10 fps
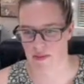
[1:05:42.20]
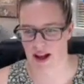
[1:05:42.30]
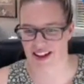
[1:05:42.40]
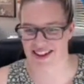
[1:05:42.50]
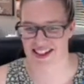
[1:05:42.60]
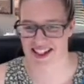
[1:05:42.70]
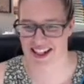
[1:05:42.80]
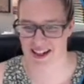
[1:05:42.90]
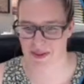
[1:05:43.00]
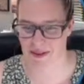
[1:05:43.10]

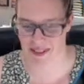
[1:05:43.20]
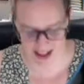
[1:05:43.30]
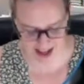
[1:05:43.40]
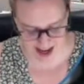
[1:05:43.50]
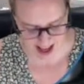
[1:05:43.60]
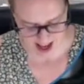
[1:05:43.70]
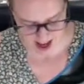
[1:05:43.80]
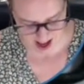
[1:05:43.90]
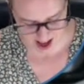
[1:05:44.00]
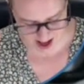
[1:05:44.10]
sticky memory,
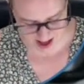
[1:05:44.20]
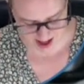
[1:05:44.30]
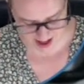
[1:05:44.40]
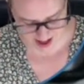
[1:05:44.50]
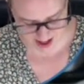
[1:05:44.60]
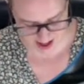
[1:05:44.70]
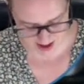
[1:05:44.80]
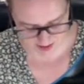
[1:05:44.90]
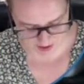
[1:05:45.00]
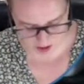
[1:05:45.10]

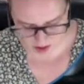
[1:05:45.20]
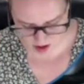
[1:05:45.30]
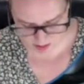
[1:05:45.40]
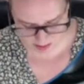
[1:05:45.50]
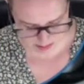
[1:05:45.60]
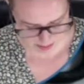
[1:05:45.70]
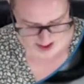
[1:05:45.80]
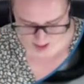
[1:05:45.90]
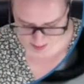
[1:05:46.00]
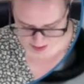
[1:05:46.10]
for what
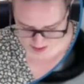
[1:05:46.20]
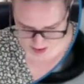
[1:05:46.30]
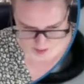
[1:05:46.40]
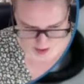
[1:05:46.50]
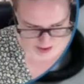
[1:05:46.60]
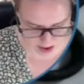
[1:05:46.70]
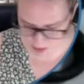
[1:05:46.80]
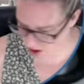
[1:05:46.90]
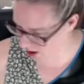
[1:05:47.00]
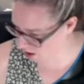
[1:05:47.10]
purpose. So I think I'm
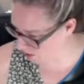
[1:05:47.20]
going to go with